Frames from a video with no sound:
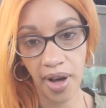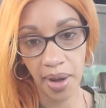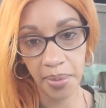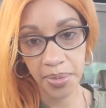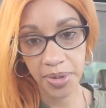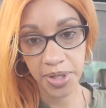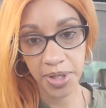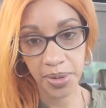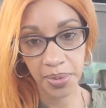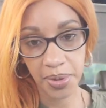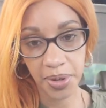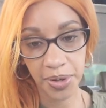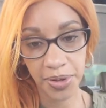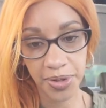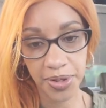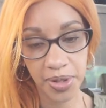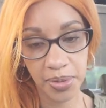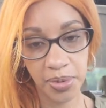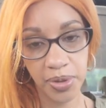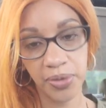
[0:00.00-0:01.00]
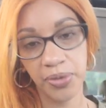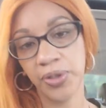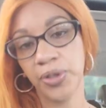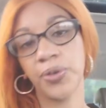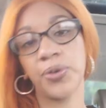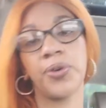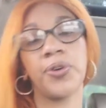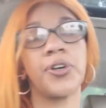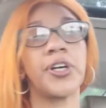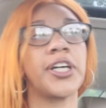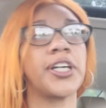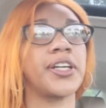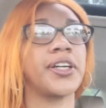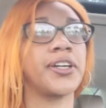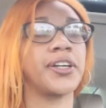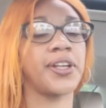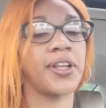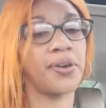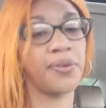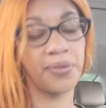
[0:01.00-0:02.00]
I'm supposed to be
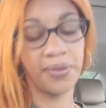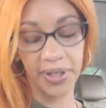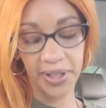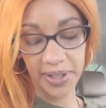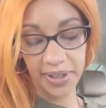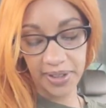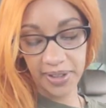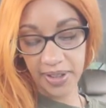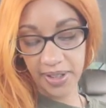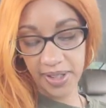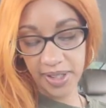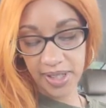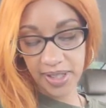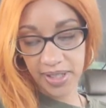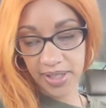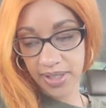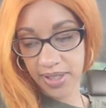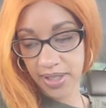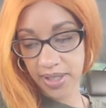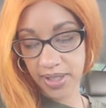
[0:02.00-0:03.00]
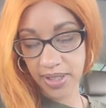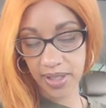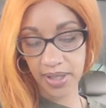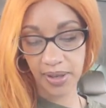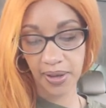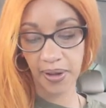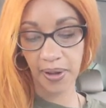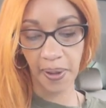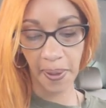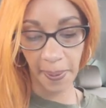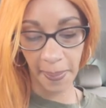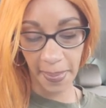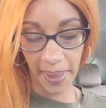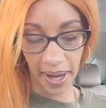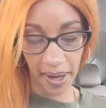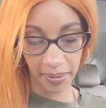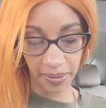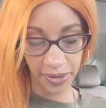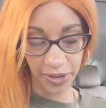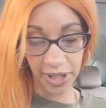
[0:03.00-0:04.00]
recording, reading this
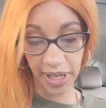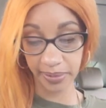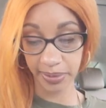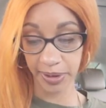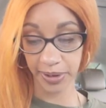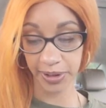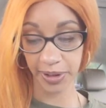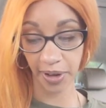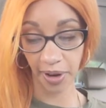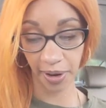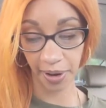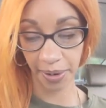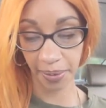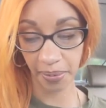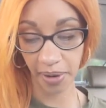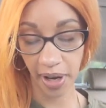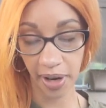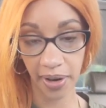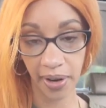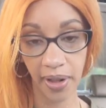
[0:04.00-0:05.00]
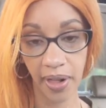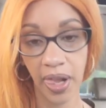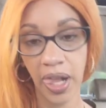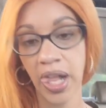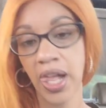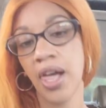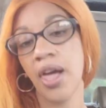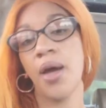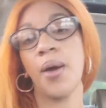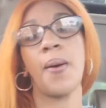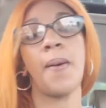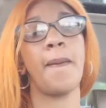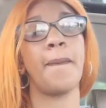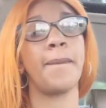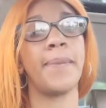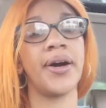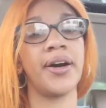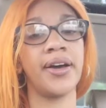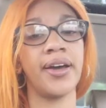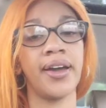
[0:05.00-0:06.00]
Bible chapter and talking about it.
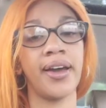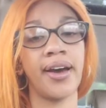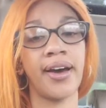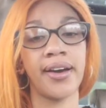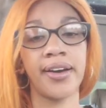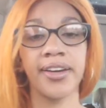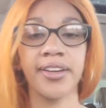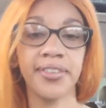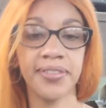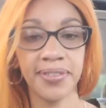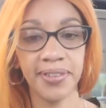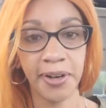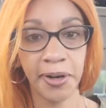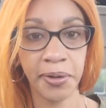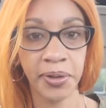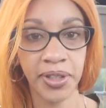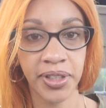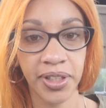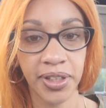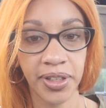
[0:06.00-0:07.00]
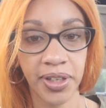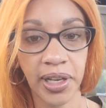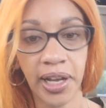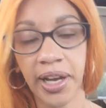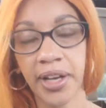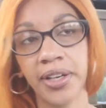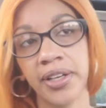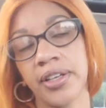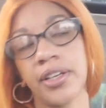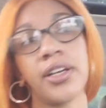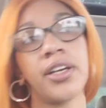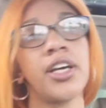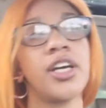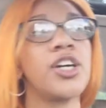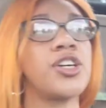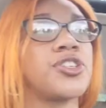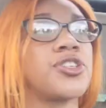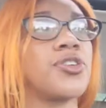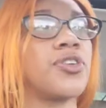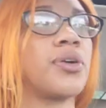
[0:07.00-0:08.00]
But I couldn't find good
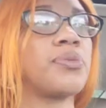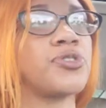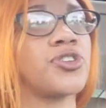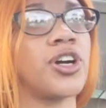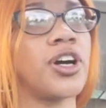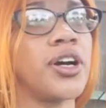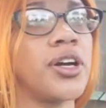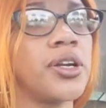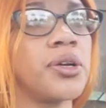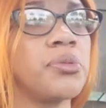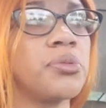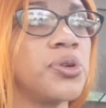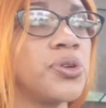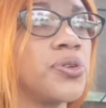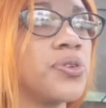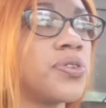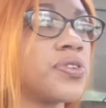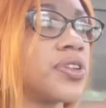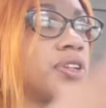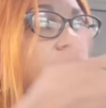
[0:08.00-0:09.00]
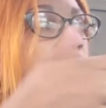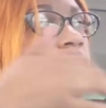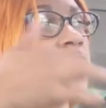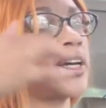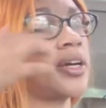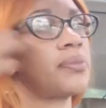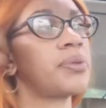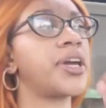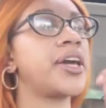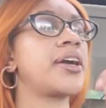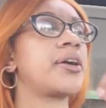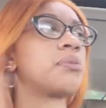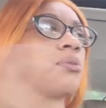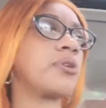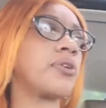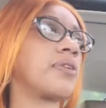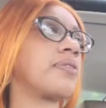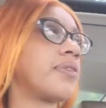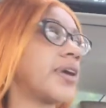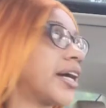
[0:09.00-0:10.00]
lighting. So I'm trying to move the damn
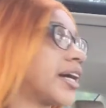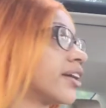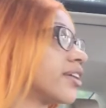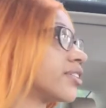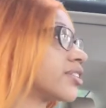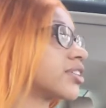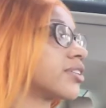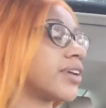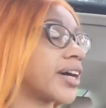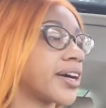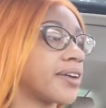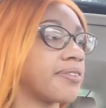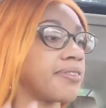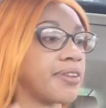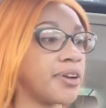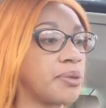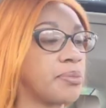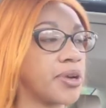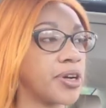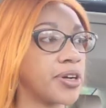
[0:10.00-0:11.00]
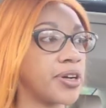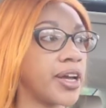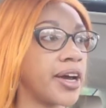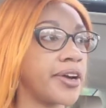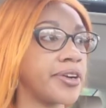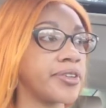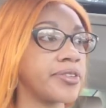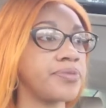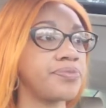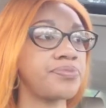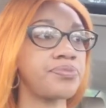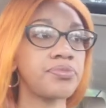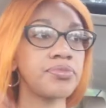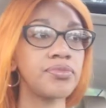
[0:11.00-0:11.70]
camera around so I can find better lighting.